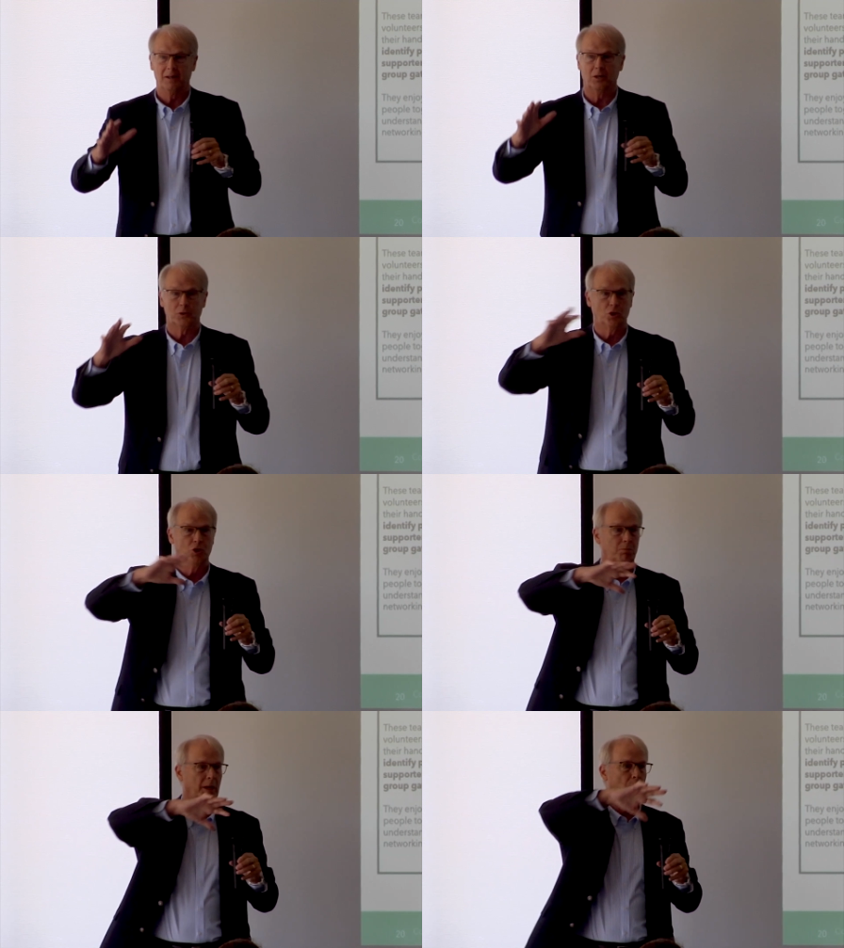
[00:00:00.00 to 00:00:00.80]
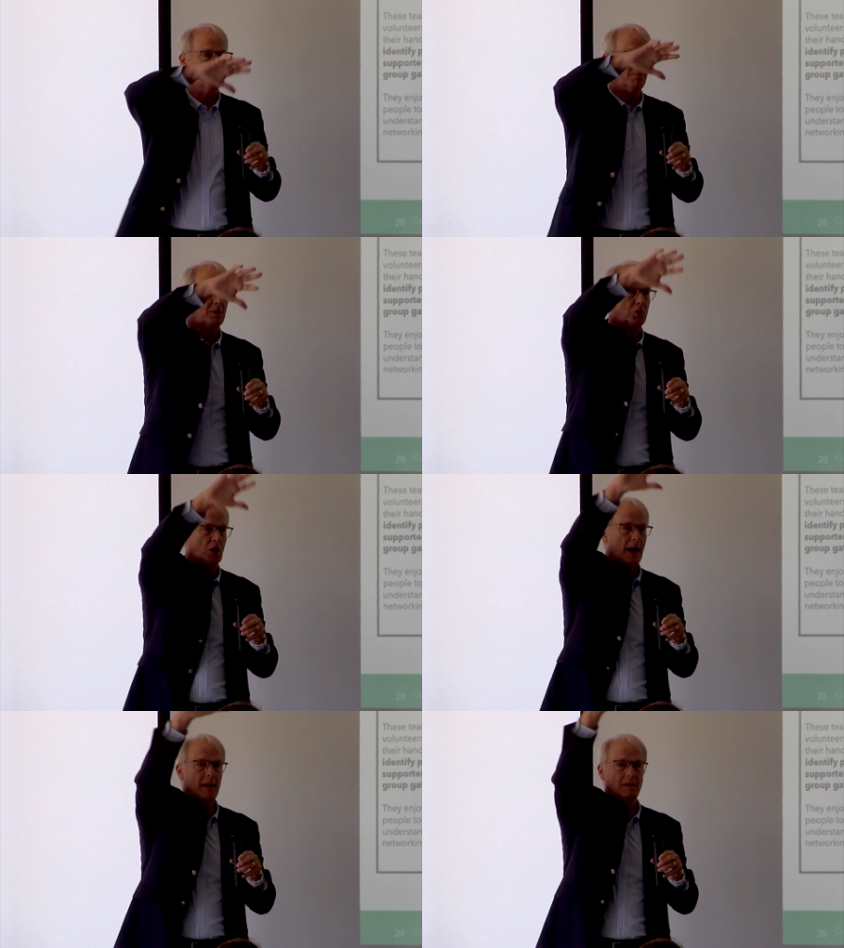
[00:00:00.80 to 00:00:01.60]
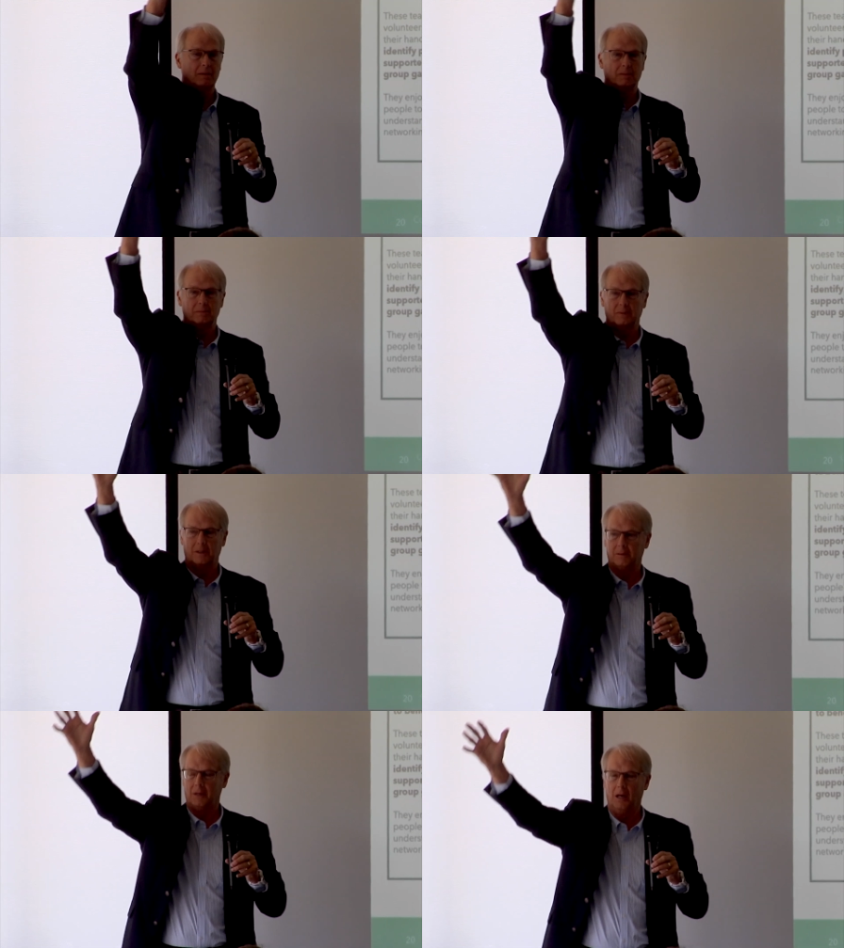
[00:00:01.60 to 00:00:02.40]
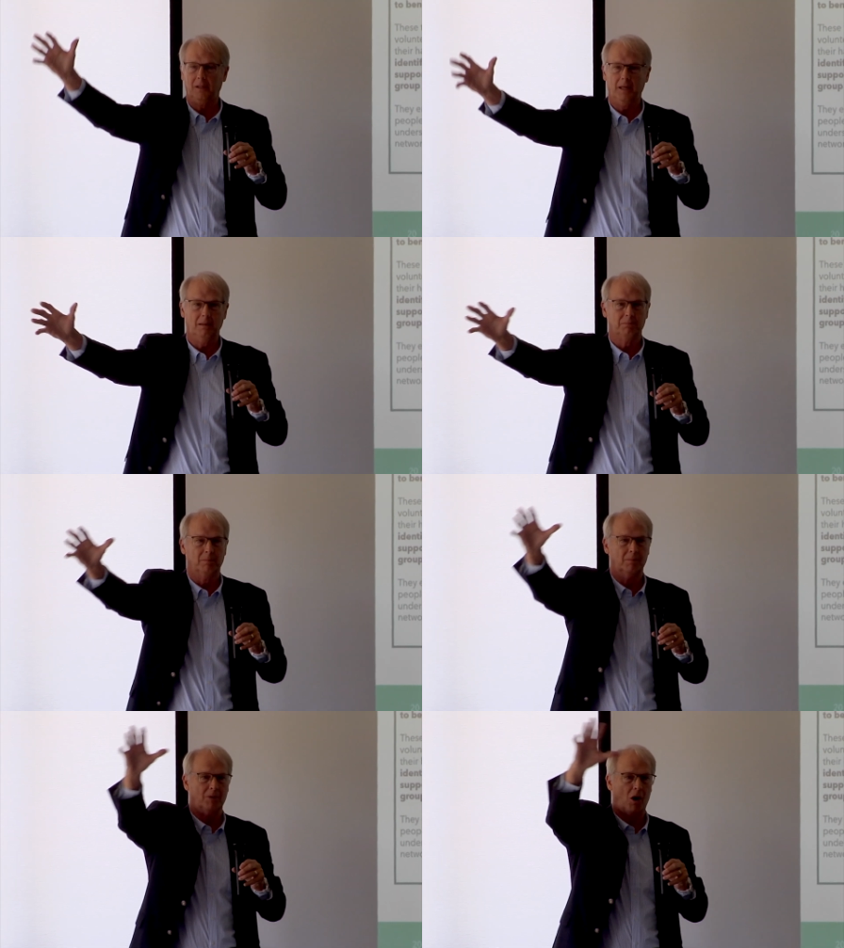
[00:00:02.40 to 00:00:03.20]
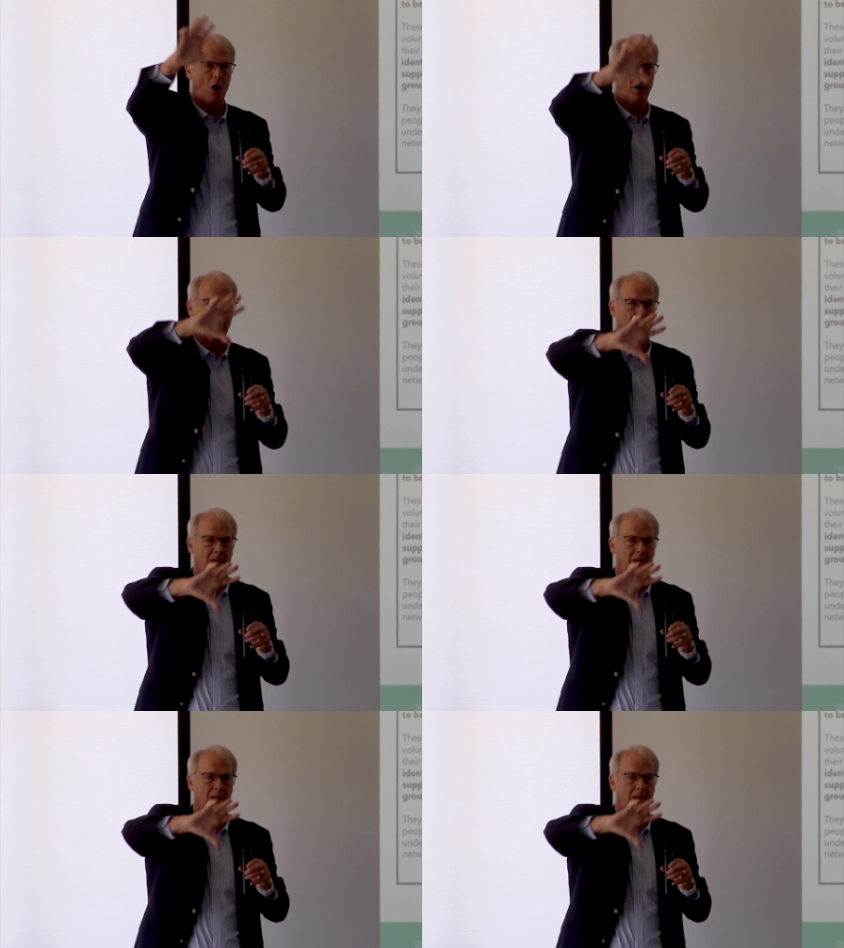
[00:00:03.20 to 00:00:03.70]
You know, it was a big room, giant, ugly heart,